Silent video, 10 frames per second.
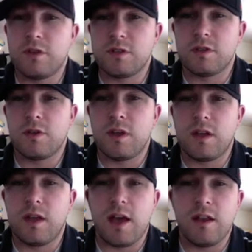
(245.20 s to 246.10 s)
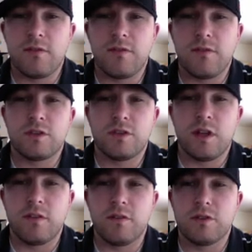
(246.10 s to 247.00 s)
this on a high definition
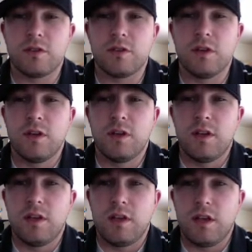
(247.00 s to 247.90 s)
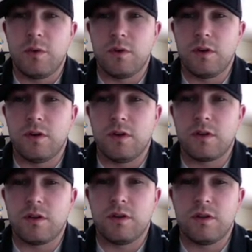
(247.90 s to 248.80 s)
television, it would
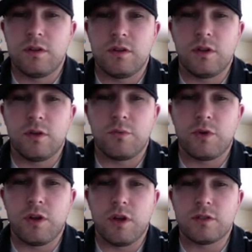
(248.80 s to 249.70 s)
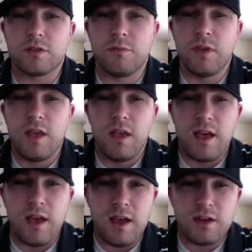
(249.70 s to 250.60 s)
look, pretty awesome.
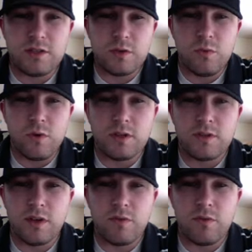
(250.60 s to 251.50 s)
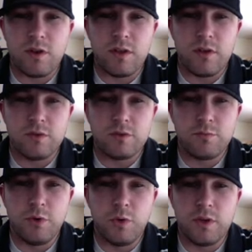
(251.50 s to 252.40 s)
I actually wanted to get rid of those
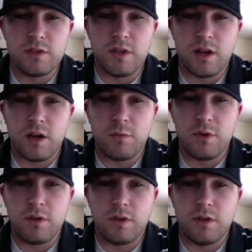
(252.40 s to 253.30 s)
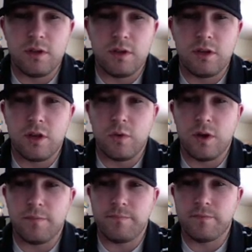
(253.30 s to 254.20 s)
buoys there, but you know
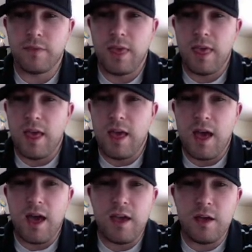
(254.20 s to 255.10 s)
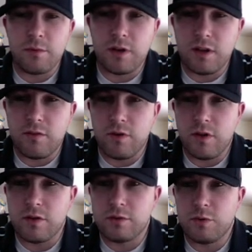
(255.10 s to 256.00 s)
what? I am going to get rid
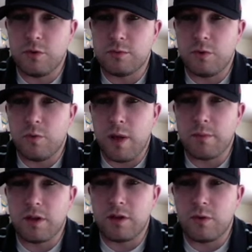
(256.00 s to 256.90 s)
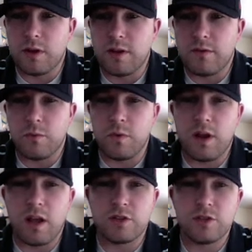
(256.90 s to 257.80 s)
of those buoys, but I'm going to do it a different way,
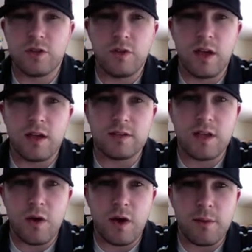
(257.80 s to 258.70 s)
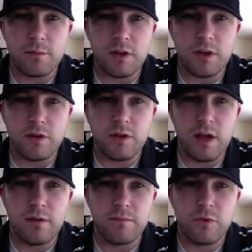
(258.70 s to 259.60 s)
and I'll show you guys how I'm going to do
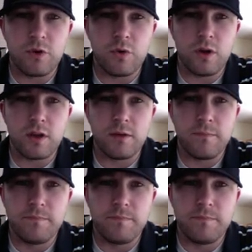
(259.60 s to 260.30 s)
that real quick.